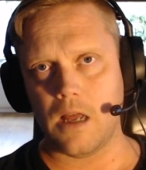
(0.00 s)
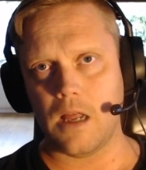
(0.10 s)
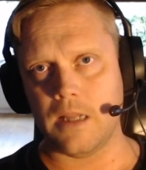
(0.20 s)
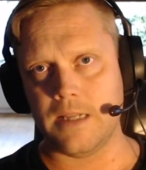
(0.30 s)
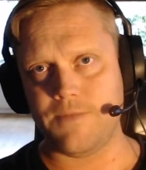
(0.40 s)

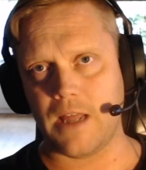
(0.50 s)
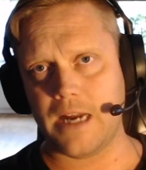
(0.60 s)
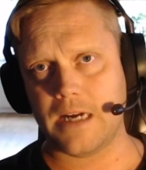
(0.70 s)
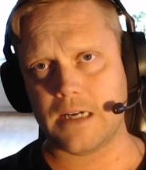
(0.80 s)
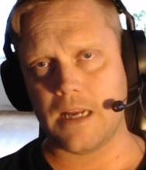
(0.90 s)
Leave a
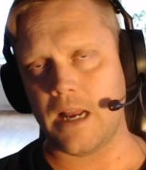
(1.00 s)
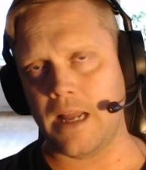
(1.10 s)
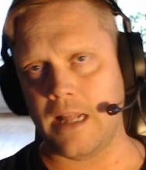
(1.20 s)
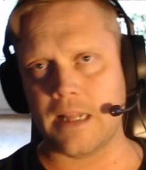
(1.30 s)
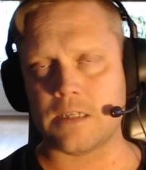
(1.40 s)
like and
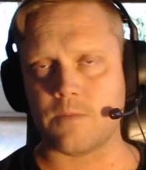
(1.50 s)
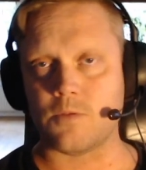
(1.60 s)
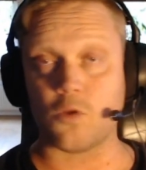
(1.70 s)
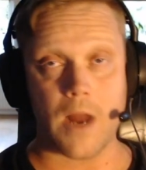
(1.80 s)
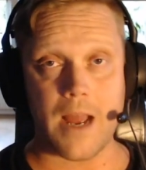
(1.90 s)
hit that
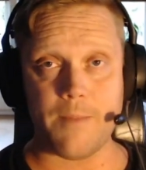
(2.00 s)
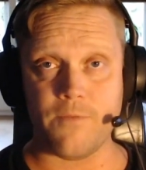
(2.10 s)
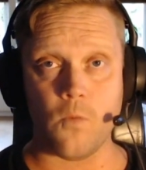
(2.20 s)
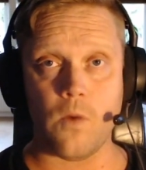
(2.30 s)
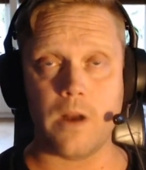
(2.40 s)
subscribe if
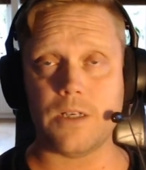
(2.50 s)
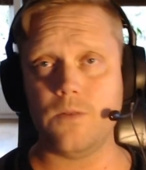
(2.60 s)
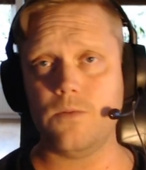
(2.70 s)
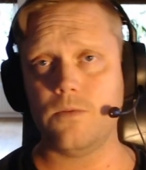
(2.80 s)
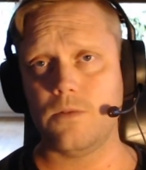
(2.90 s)
you want to.
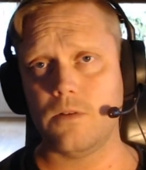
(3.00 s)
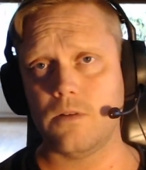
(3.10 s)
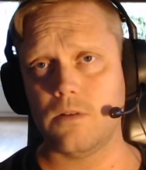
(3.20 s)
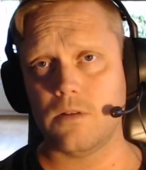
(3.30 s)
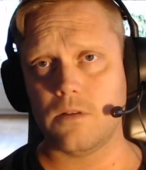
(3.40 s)

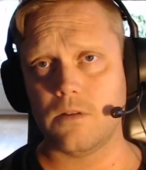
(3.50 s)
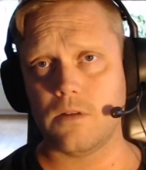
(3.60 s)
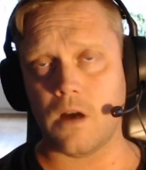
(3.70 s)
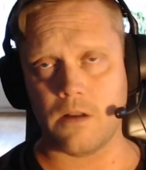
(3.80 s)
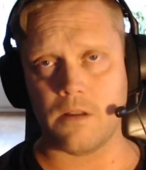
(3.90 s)

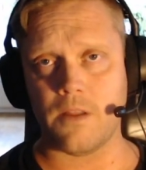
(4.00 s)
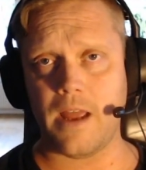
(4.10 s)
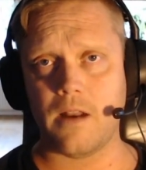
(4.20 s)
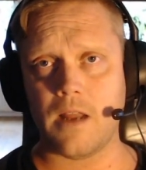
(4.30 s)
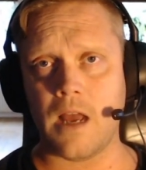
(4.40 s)
Other than
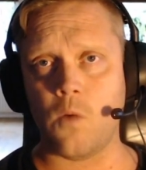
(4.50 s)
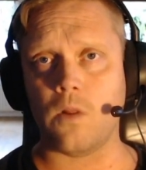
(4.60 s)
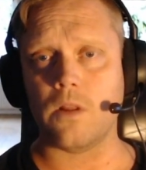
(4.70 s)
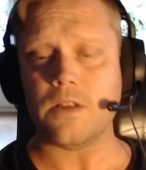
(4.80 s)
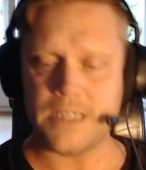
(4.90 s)
that, I
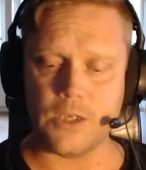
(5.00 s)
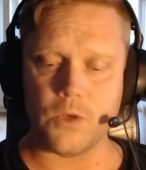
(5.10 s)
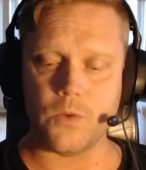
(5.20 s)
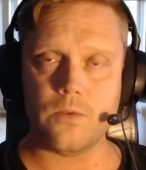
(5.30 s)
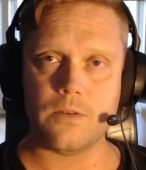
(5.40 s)
will see
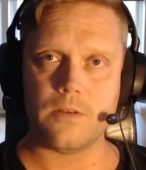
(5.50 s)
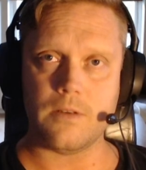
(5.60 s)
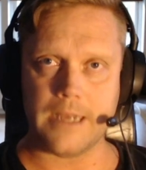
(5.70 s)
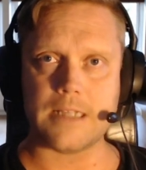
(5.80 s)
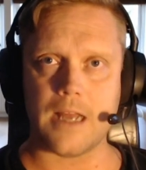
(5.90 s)
you
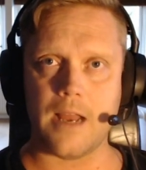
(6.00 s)
next time.